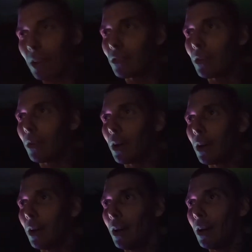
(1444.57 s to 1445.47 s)
So
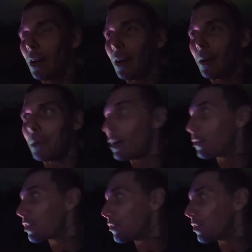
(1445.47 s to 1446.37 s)
yeah, I was
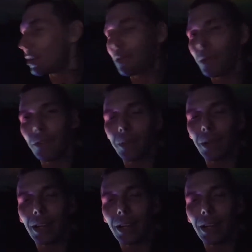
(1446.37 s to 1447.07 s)
considering doing something like